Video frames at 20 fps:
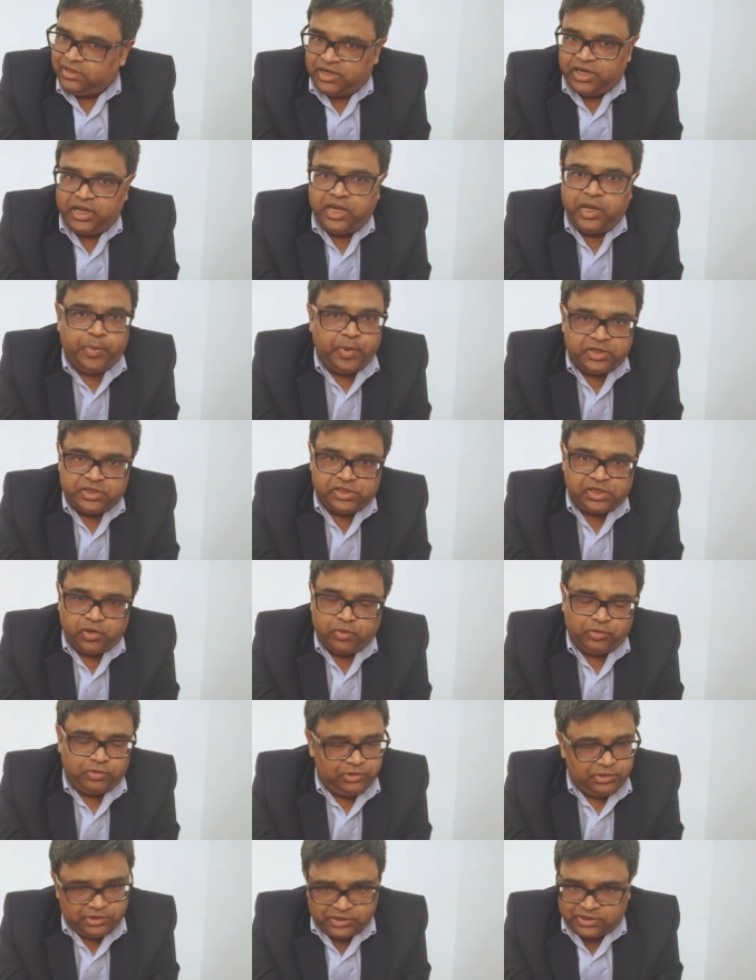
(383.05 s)
it depends
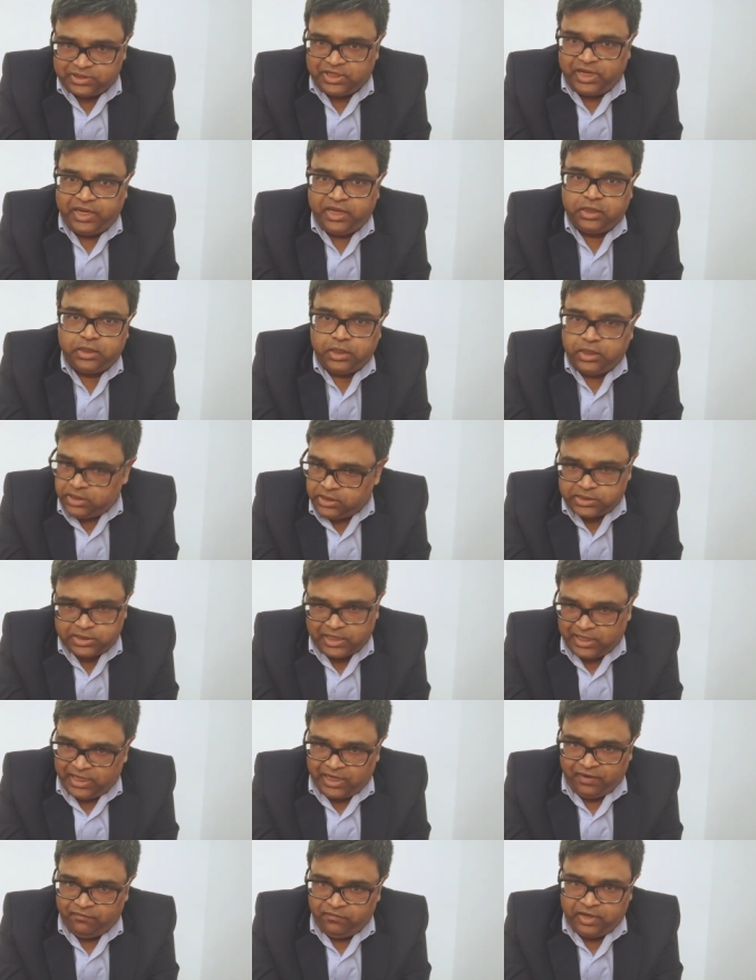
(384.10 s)
down, just like each
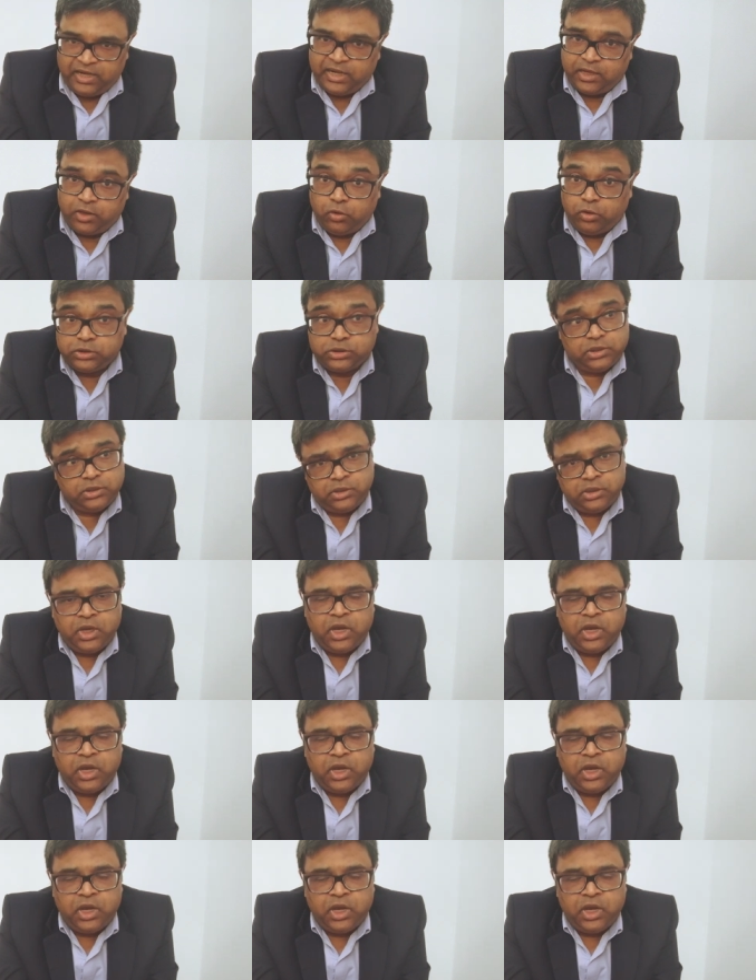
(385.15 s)
and every Lacoste,